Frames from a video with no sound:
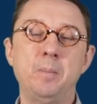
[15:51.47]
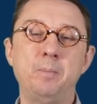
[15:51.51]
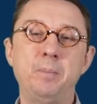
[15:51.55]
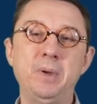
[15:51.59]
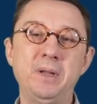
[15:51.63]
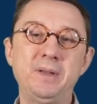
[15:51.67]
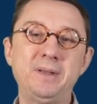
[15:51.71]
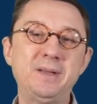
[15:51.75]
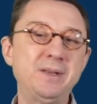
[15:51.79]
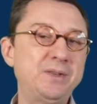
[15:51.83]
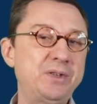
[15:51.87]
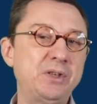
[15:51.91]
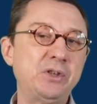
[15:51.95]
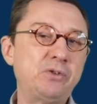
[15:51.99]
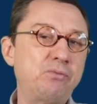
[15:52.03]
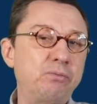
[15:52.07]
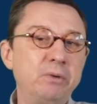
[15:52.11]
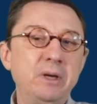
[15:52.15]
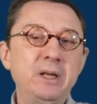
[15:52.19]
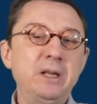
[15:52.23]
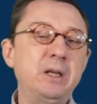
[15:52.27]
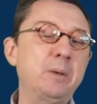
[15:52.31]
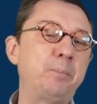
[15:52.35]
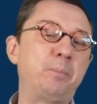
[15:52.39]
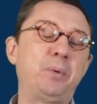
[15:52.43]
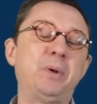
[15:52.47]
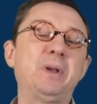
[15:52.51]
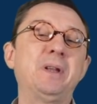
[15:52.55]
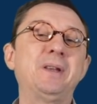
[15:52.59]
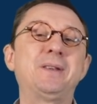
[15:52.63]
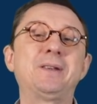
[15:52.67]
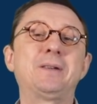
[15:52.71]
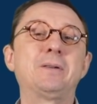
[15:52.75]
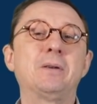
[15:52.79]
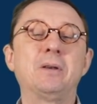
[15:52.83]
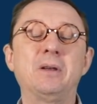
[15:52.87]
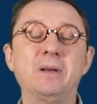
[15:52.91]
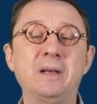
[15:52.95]
But this is really a
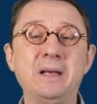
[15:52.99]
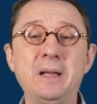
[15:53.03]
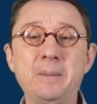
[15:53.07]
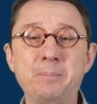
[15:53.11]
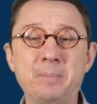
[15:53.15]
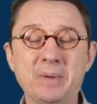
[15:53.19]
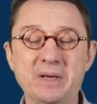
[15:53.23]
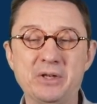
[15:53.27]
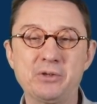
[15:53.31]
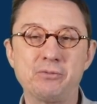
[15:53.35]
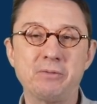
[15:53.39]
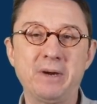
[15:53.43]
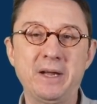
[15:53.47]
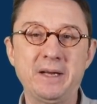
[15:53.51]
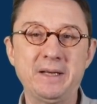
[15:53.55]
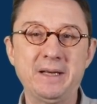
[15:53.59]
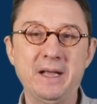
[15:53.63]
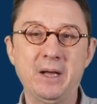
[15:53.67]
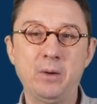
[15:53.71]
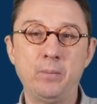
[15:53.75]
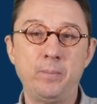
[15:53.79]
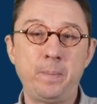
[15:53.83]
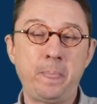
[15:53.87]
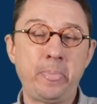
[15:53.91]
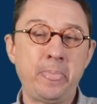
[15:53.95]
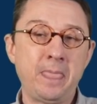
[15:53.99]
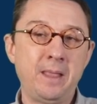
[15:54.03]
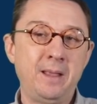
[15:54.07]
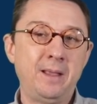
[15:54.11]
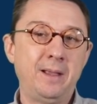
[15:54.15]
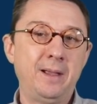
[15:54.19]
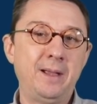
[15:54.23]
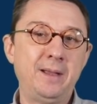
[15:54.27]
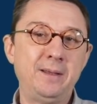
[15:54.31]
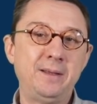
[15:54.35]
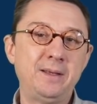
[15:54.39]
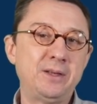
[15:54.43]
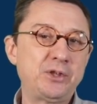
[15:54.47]
political Olympics right now.
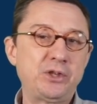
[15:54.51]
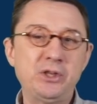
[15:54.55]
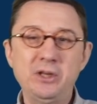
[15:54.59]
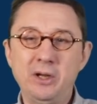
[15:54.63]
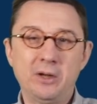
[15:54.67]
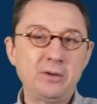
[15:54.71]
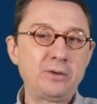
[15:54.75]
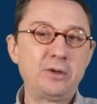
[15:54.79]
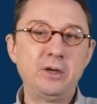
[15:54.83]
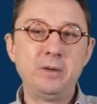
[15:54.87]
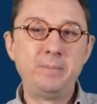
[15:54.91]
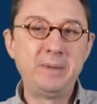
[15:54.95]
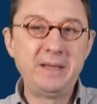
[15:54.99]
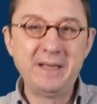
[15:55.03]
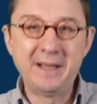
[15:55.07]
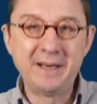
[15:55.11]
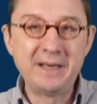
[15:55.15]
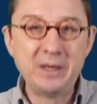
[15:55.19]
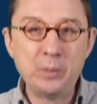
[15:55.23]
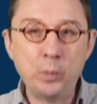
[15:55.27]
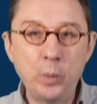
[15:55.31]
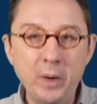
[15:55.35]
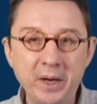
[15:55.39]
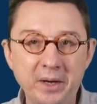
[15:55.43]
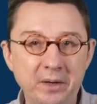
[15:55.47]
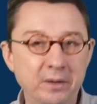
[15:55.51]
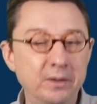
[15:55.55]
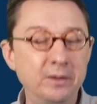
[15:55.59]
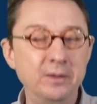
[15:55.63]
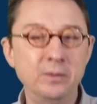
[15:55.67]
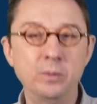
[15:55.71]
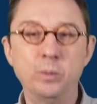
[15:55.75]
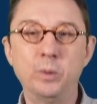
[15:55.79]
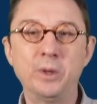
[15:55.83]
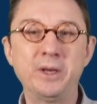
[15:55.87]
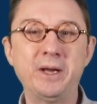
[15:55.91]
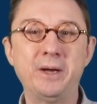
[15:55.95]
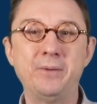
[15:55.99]
And there's not going to be any winner,
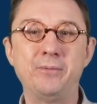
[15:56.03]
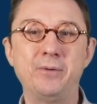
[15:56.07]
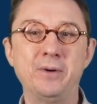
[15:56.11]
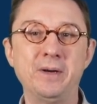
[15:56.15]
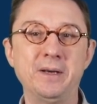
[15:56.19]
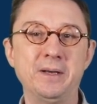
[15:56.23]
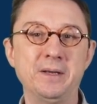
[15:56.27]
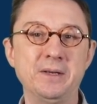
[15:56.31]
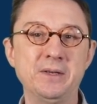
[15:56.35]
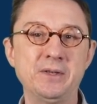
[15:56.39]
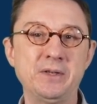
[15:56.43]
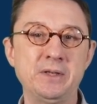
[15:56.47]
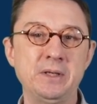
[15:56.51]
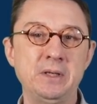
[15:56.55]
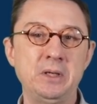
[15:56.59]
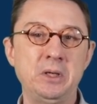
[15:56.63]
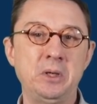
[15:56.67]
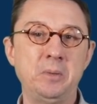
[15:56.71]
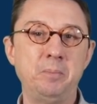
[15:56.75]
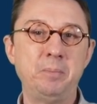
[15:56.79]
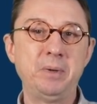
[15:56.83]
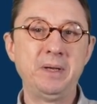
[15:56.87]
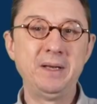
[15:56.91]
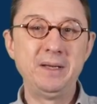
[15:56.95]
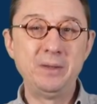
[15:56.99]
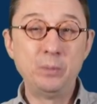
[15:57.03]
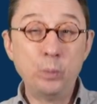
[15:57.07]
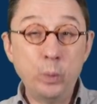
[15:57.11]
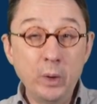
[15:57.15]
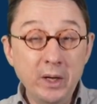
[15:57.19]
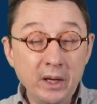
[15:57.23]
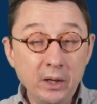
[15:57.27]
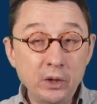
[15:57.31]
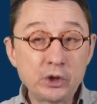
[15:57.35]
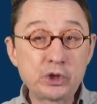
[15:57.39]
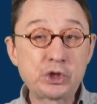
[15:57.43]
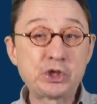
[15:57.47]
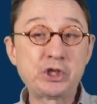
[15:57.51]
whatever it is, but it
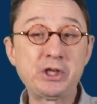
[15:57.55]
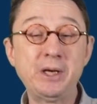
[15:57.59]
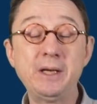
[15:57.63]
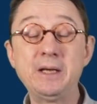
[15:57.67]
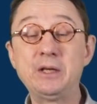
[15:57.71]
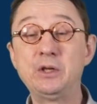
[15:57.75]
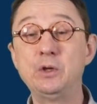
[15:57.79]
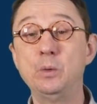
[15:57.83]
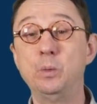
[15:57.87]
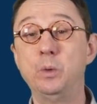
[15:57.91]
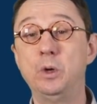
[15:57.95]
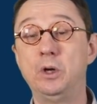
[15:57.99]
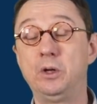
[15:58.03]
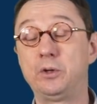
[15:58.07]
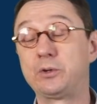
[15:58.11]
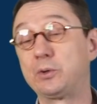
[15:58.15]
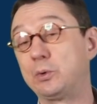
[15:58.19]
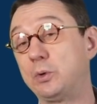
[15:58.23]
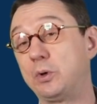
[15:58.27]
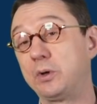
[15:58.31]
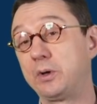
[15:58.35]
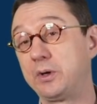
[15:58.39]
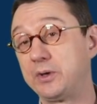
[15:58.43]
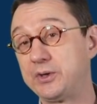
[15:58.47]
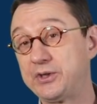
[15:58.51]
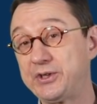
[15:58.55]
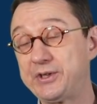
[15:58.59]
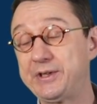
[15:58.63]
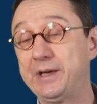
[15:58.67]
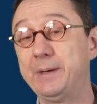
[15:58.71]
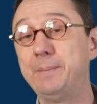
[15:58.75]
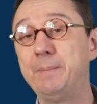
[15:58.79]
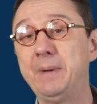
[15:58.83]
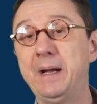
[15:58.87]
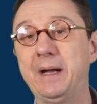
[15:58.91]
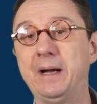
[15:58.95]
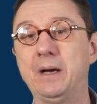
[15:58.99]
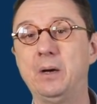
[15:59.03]
will shake the world order
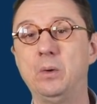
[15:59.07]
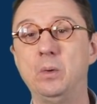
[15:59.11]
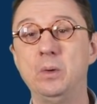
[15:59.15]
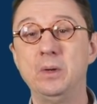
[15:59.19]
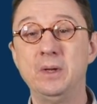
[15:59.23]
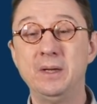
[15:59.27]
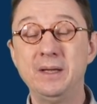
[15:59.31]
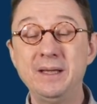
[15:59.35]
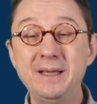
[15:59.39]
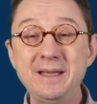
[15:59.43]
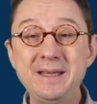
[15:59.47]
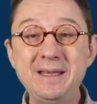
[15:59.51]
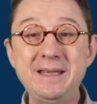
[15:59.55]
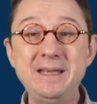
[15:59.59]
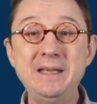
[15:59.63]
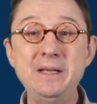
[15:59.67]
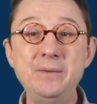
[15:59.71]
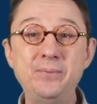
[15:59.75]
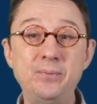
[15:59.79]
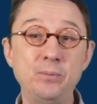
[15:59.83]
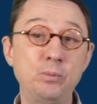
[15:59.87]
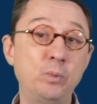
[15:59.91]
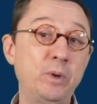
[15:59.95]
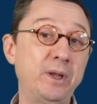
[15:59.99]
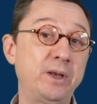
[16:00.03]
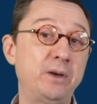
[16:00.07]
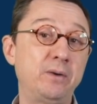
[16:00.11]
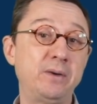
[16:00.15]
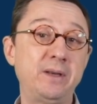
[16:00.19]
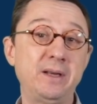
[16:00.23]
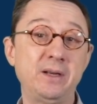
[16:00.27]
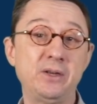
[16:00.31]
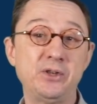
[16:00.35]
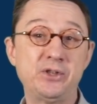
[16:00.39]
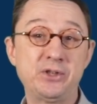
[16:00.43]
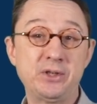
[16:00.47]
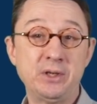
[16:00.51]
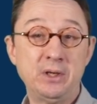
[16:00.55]
somehow, even whether
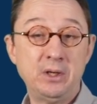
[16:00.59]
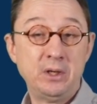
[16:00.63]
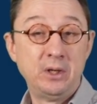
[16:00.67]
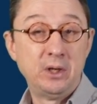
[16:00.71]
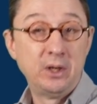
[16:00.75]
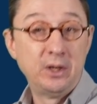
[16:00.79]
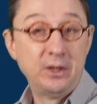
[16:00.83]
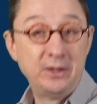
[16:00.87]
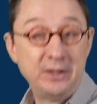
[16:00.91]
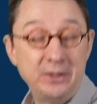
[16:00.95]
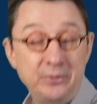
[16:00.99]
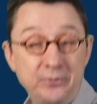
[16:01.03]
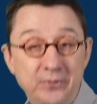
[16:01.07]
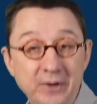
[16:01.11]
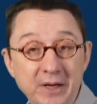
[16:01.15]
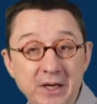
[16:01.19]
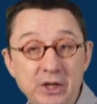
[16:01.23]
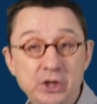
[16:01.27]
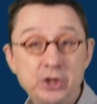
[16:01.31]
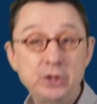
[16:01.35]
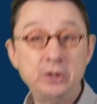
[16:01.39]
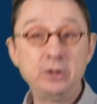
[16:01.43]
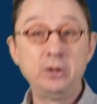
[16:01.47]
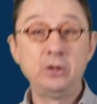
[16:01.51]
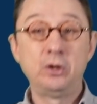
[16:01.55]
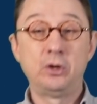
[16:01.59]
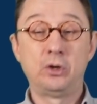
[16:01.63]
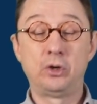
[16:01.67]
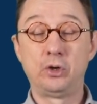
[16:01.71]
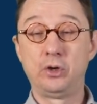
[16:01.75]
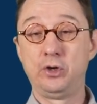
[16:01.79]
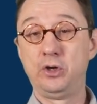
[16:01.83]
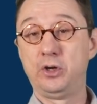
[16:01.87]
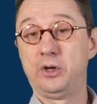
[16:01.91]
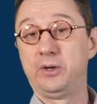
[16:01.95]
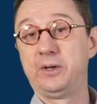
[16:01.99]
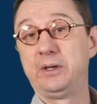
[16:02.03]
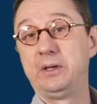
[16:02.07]
there's an invasion
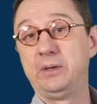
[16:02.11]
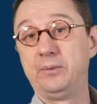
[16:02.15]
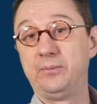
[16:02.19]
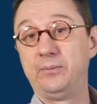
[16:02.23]
or not an